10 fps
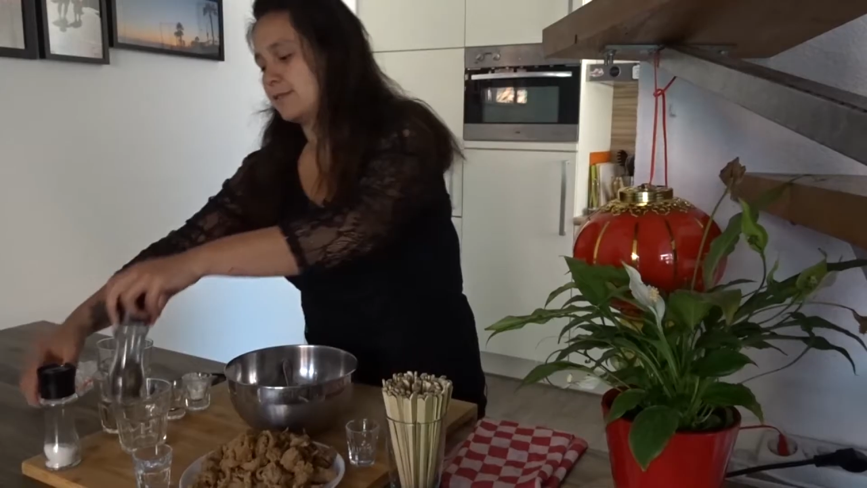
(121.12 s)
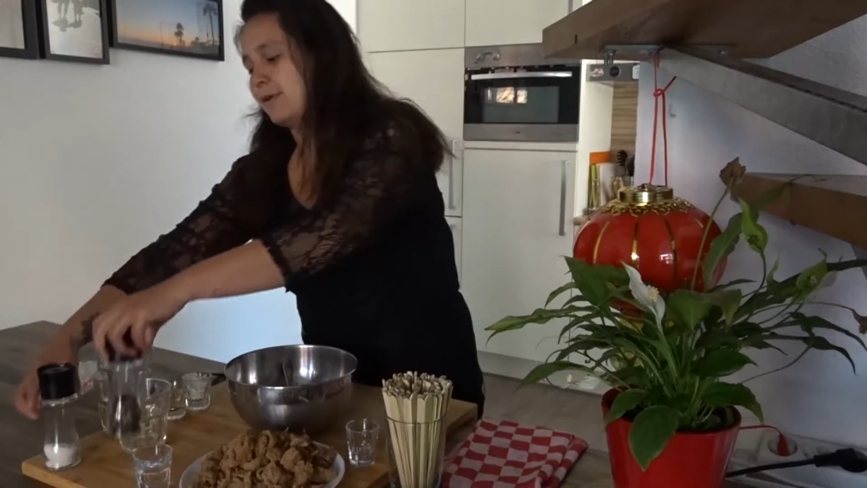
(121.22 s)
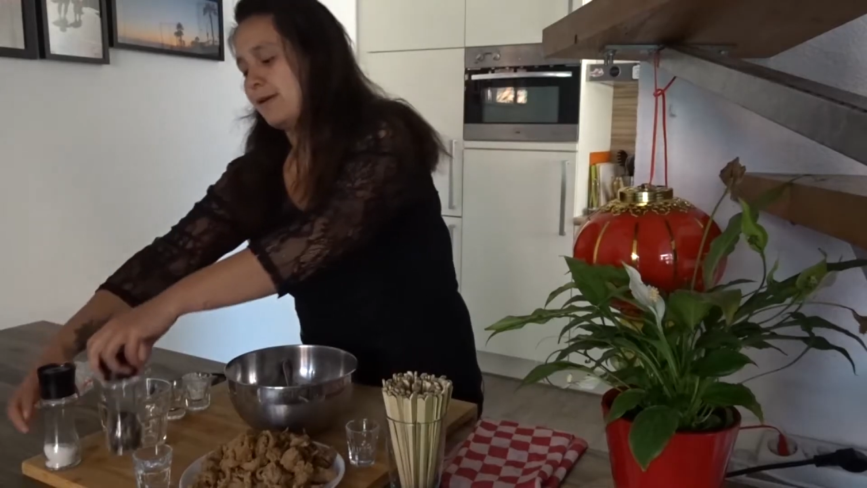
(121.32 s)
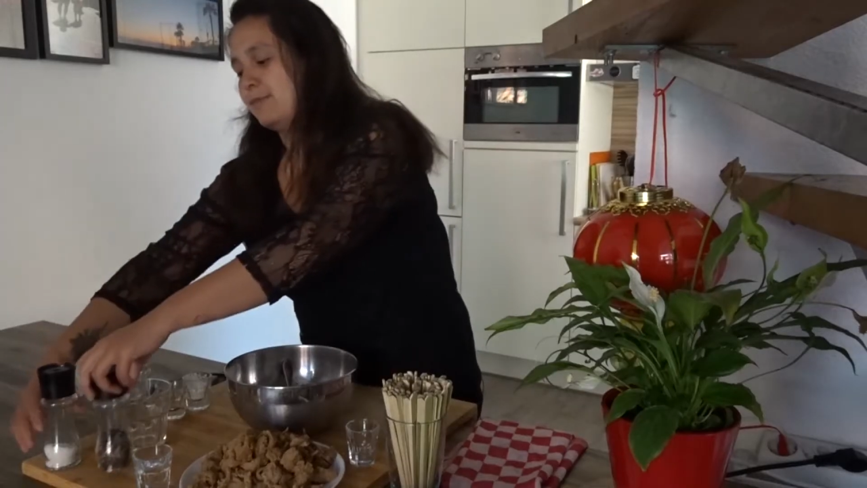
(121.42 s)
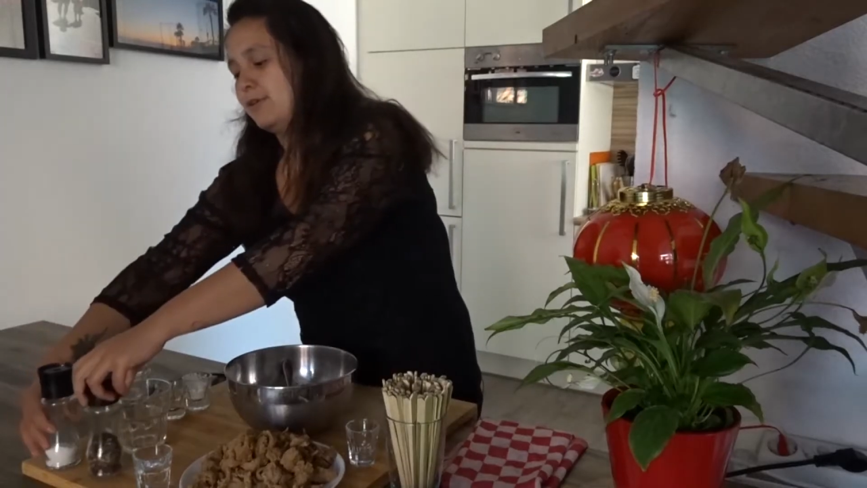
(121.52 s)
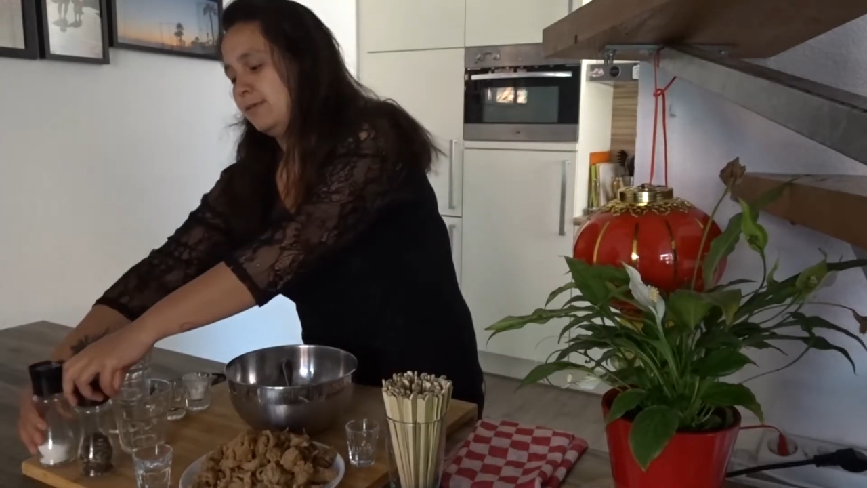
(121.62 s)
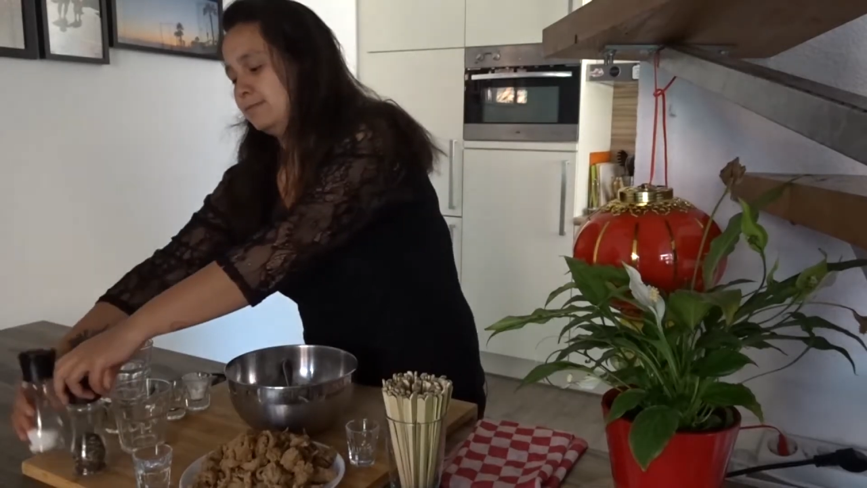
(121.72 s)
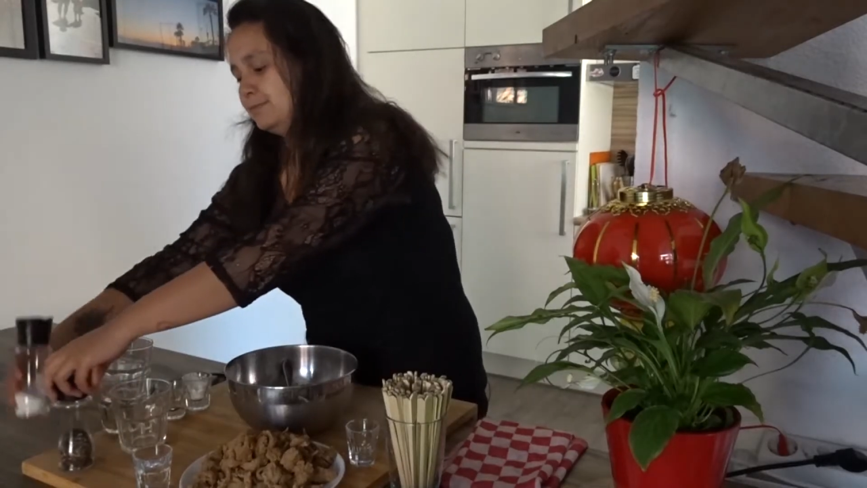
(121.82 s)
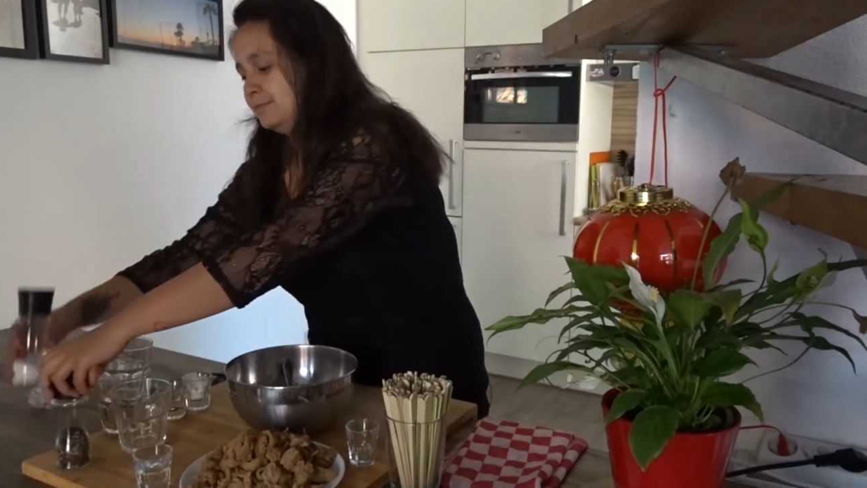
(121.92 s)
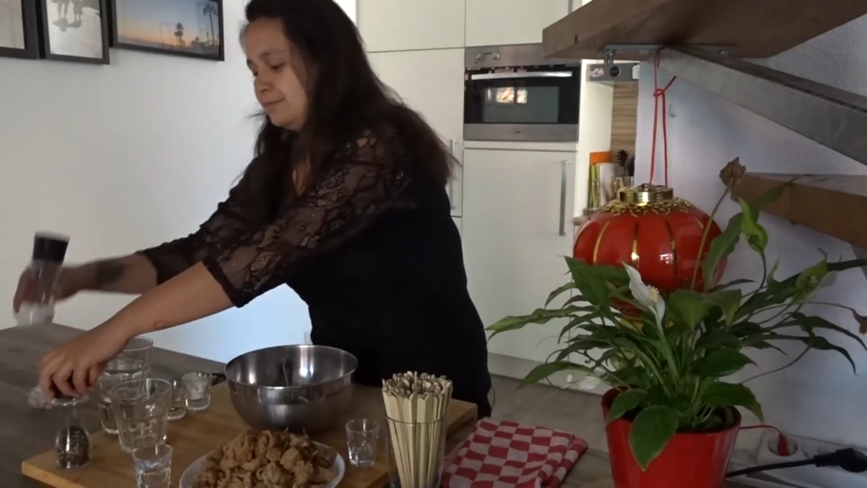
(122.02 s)
the pepper
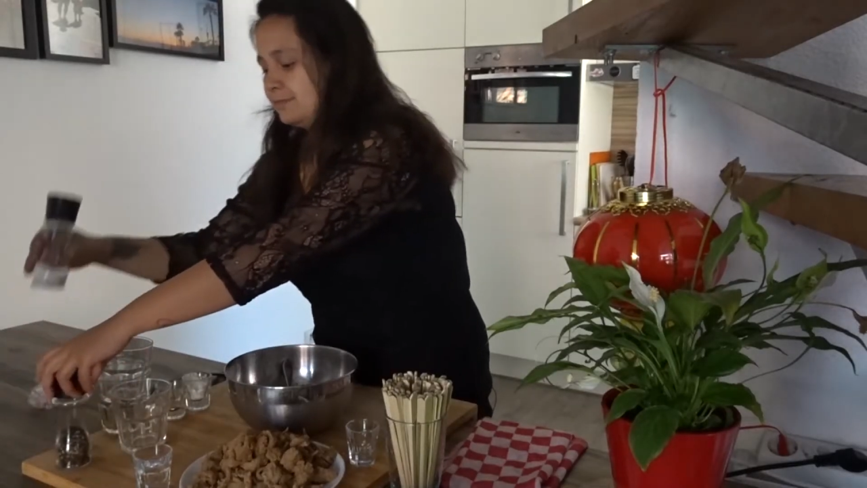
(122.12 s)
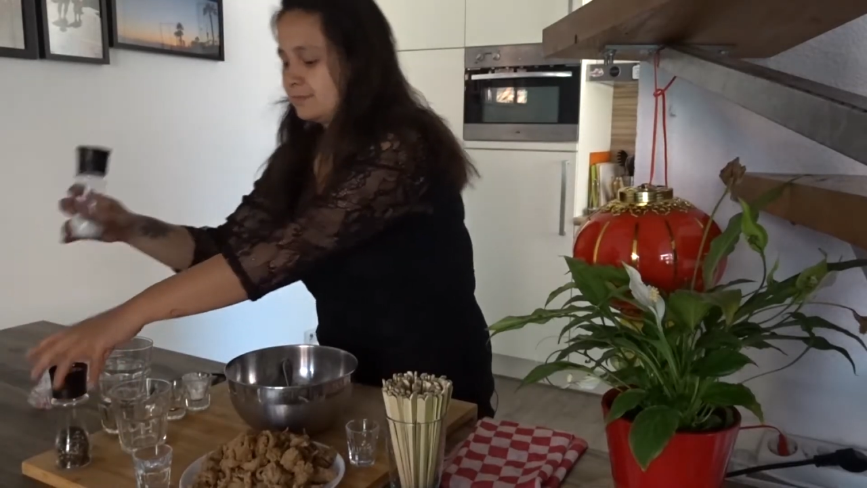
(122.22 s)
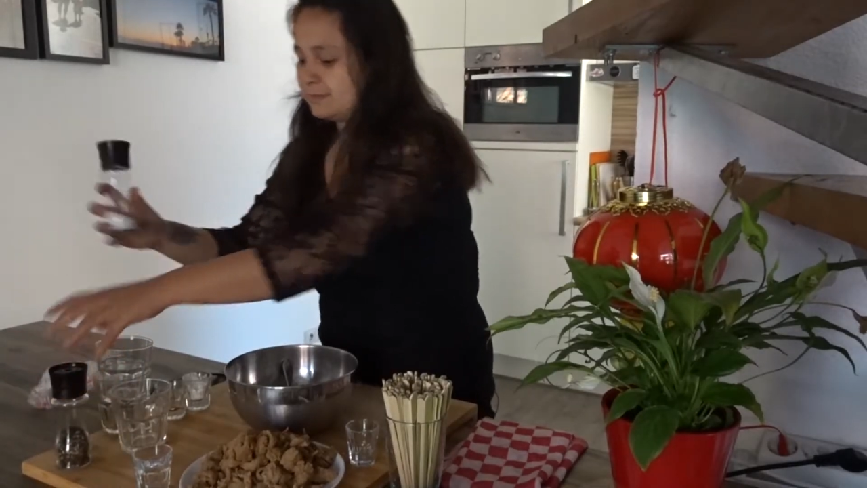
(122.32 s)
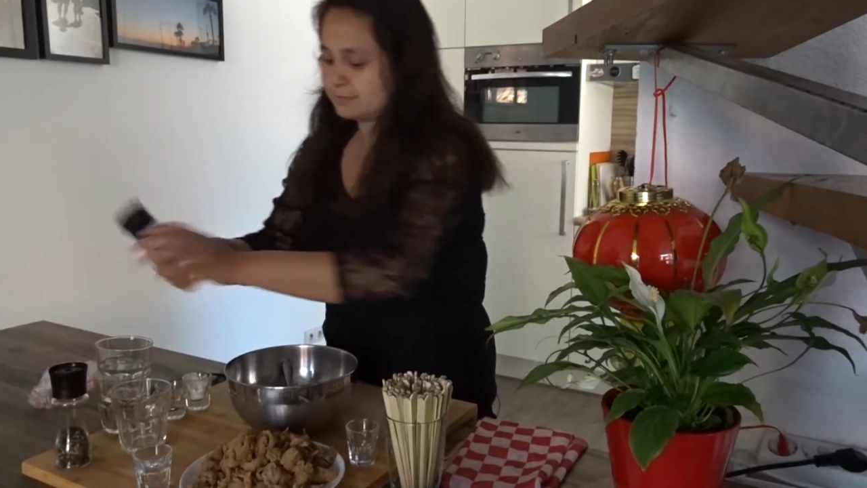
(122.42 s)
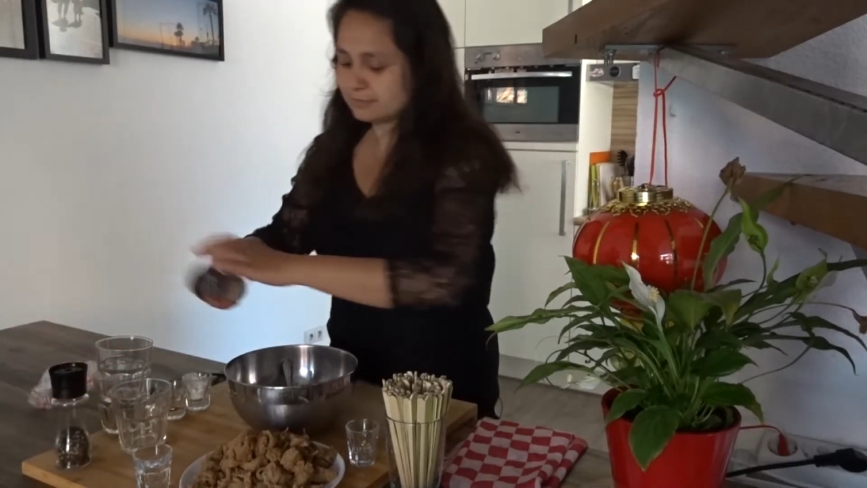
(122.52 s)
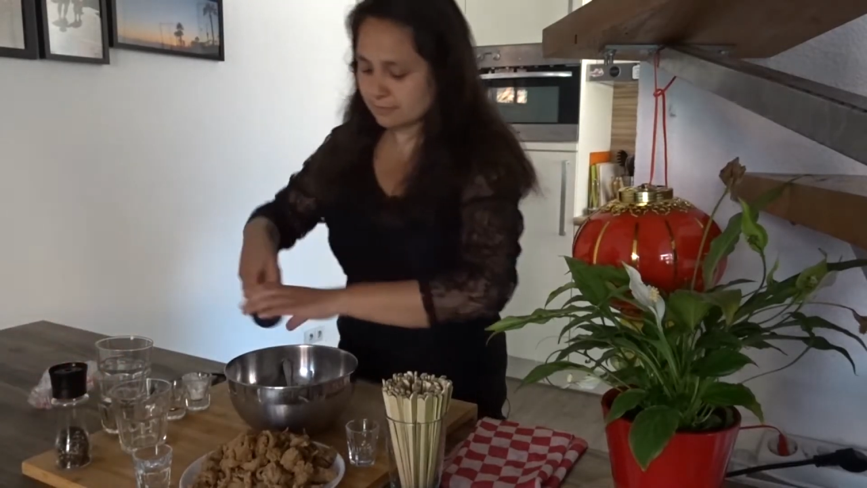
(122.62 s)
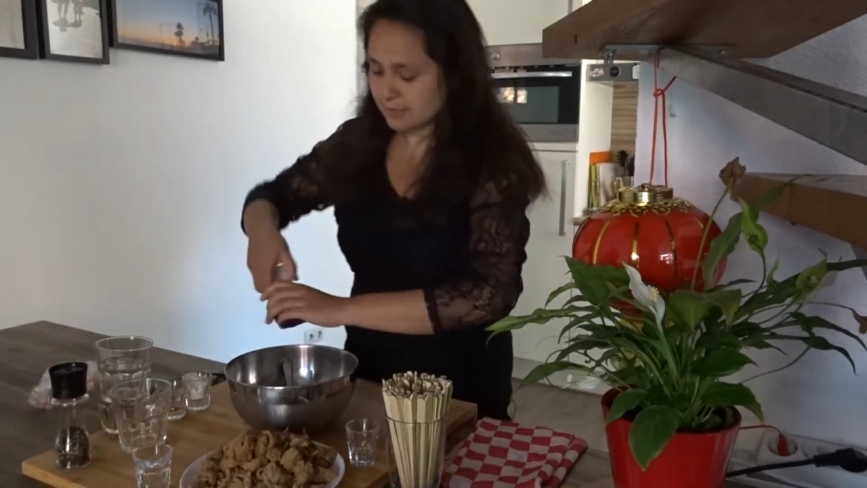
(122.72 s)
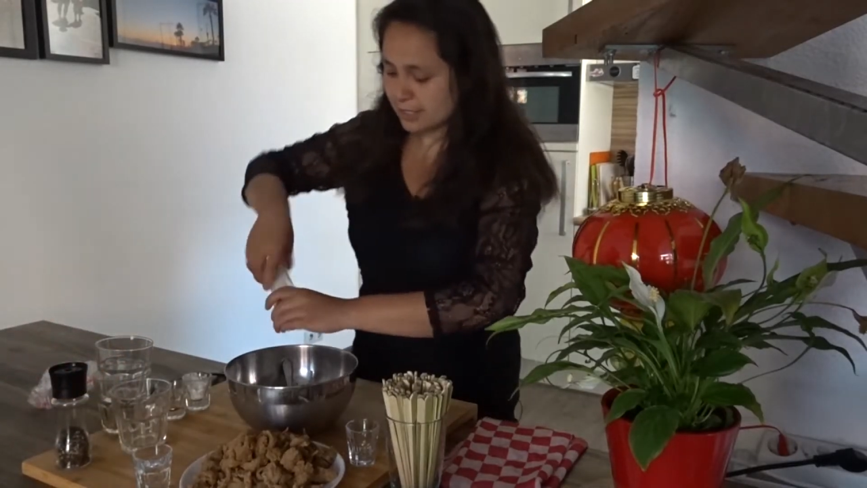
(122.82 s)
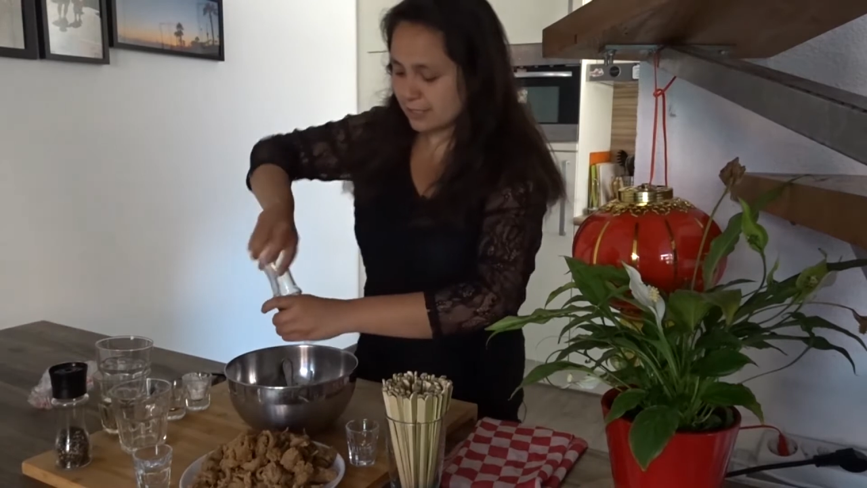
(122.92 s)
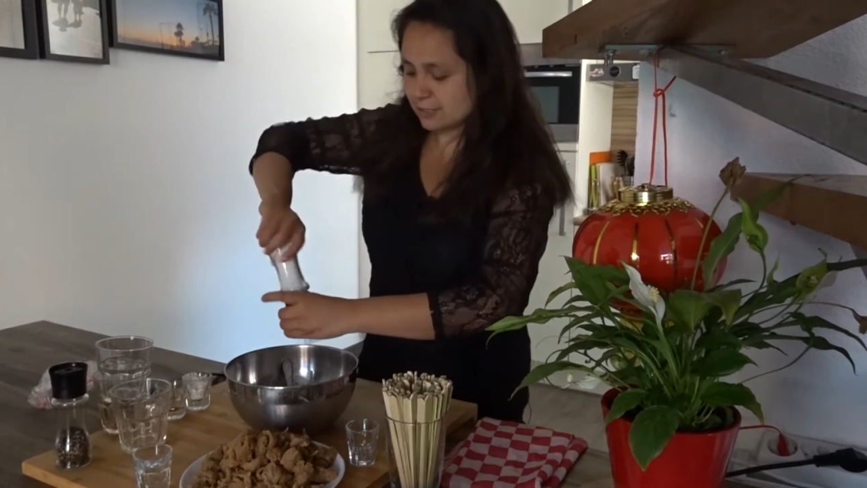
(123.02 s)

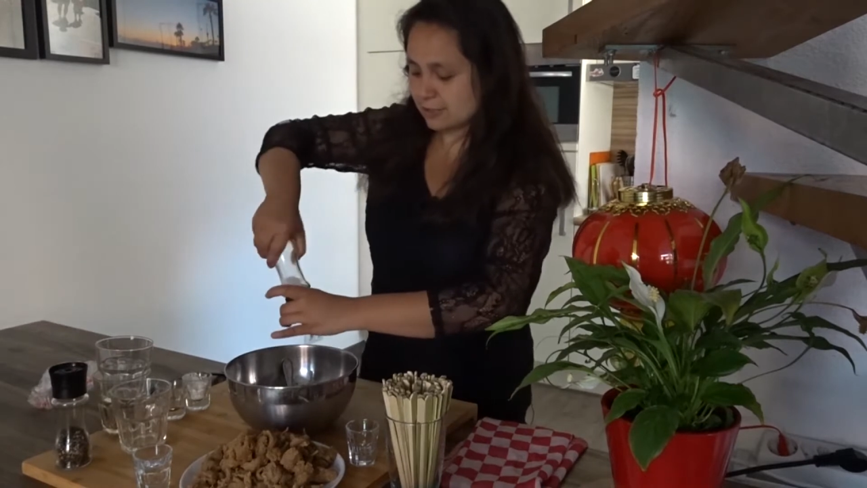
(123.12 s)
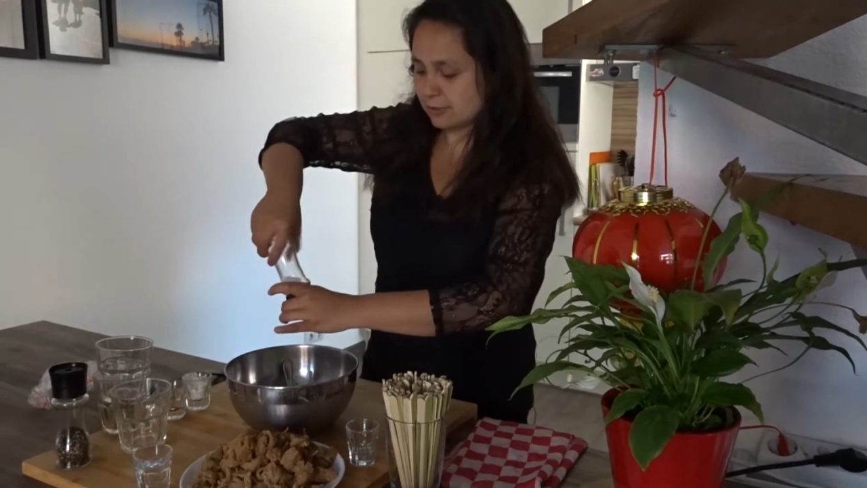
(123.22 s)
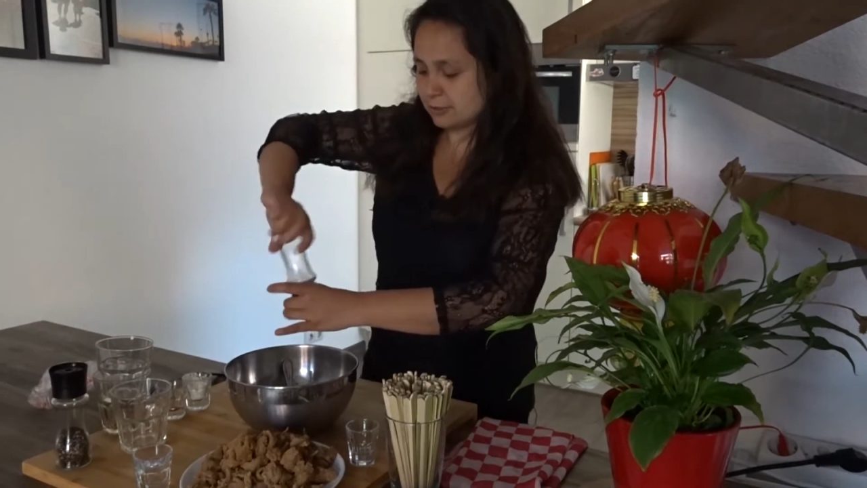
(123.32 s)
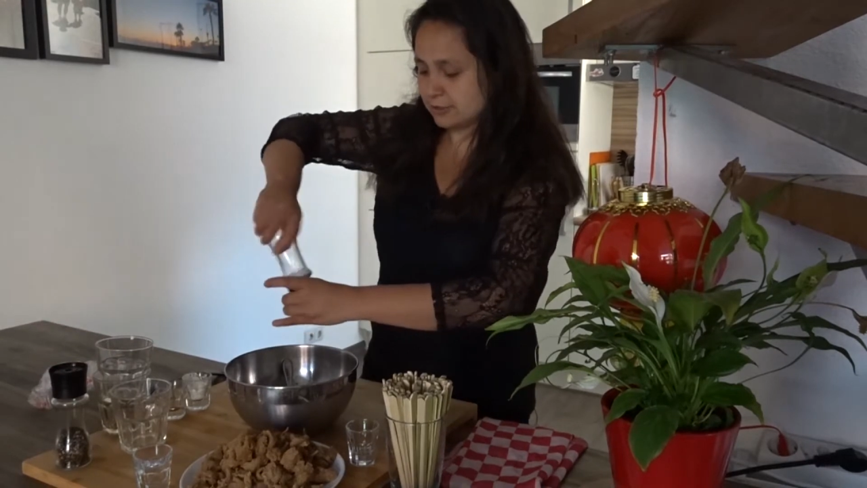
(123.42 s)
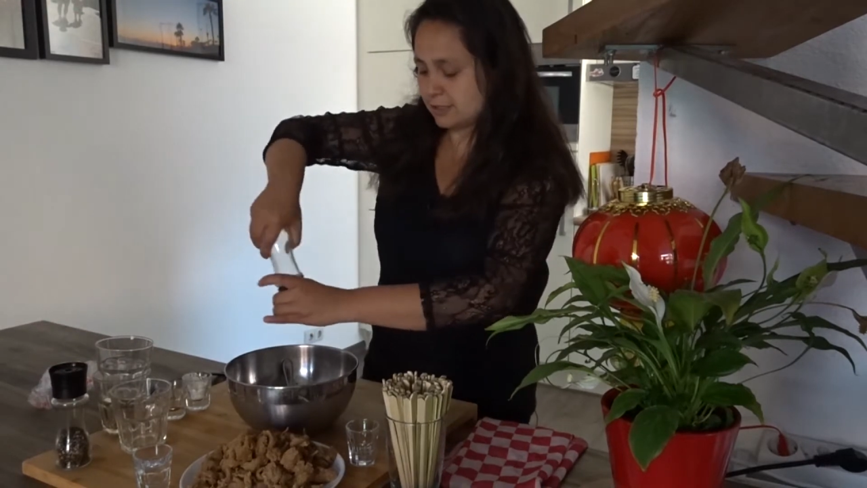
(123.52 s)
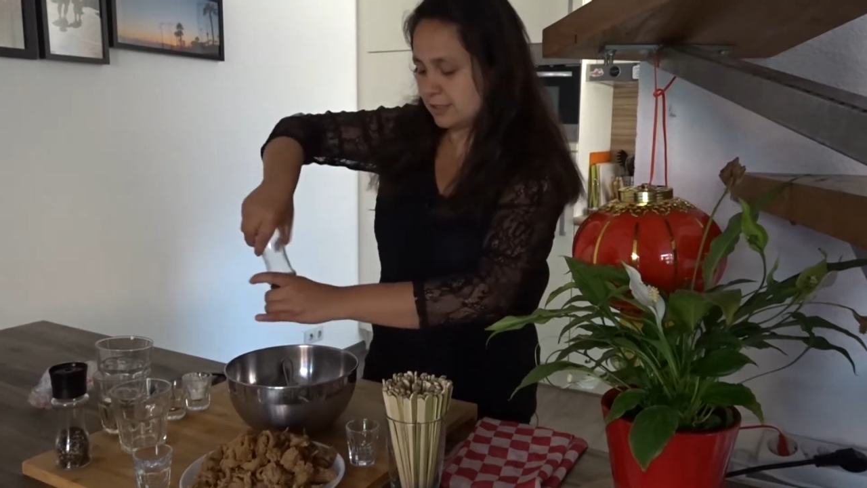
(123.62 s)
and the salt.